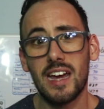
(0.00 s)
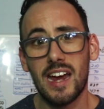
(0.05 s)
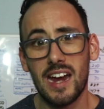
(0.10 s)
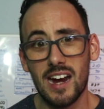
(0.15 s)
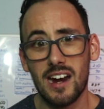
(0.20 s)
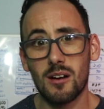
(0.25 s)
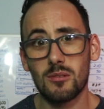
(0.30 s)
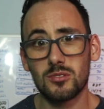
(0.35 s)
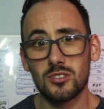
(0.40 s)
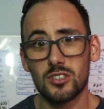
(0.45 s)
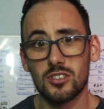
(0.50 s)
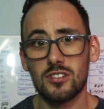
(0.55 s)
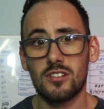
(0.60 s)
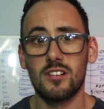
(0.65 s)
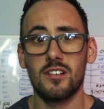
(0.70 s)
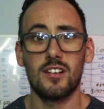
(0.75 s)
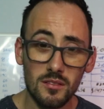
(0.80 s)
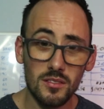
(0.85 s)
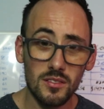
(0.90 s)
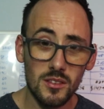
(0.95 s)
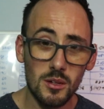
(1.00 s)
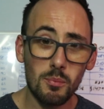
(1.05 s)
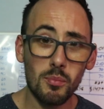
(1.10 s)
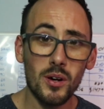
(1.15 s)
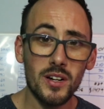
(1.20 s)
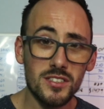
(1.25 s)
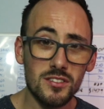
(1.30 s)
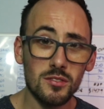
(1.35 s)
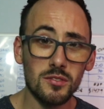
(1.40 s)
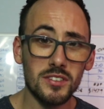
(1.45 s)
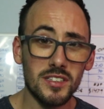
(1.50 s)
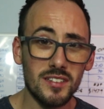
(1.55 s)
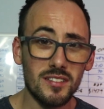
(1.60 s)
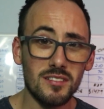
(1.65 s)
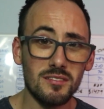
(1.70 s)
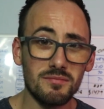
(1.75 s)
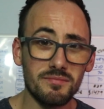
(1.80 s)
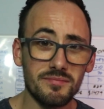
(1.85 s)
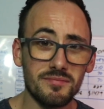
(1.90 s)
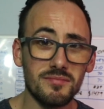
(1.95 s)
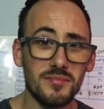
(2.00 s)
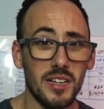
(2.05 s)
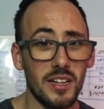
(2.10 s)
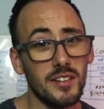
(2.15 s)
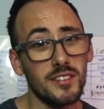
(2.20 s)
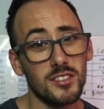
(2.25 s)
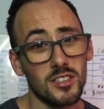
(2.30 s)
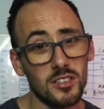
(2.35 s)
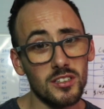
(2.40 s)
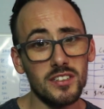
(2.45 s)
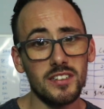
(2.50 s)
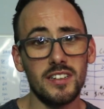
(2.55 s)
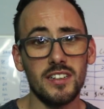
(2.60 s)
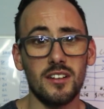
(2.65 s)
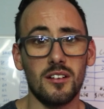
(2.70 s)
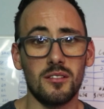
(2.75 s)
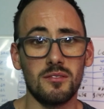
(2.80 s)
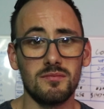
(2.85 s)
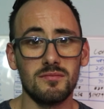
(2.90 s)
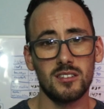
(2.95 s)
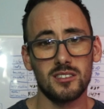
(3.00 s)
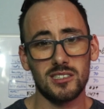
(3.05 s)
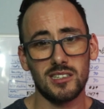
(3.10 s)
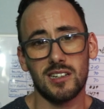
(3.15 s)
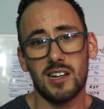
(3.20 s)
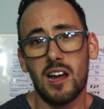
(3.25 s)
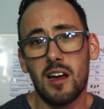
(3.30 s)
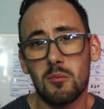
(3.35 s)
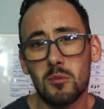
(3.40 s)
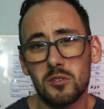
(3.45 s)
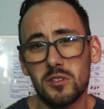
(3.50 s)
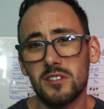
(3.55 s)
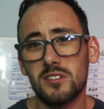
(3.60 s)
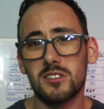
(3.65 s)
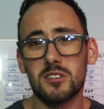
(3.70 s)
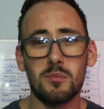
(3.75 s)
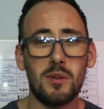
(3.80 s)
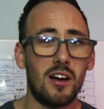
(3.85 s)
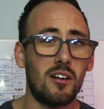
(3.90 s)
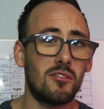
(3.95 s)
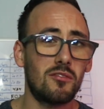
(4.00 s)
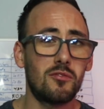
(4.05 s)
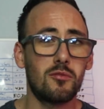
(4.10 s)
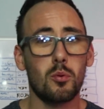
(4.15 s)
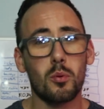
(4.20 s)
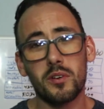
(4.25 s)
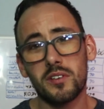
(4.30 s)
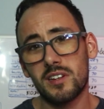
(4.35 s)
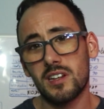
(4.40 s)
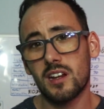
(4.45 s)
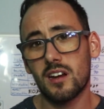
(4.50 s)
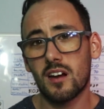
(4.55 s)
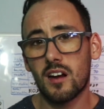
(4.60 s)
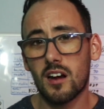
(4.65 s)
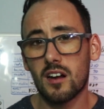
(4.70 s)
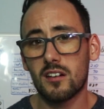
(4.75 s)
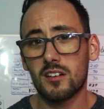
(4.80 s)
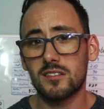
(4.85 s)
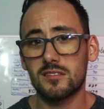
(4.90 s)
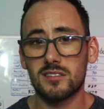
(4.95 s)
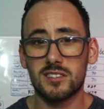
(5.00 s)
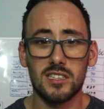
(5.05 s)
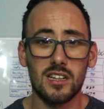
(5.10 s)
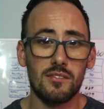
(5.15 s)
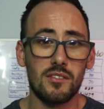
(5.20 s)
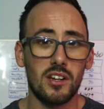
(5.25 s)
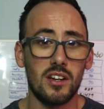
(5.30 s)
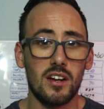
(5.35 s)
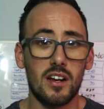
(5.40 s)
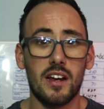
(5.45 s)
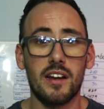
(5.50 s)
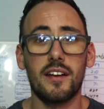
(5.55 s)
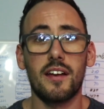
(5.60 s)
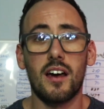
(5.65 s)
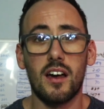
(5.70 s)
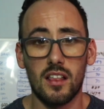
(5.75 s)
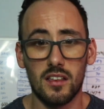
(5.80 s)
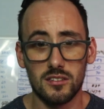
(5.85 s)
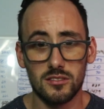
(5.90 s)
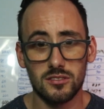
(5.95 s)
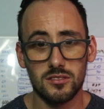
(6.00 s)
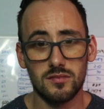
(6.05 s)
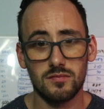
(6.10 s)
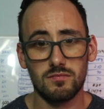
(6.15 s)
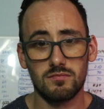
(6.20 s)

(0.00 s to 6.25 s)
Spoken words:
Ouch. The pretzel deal, it's a good deal. So the combo deal is about $1,479.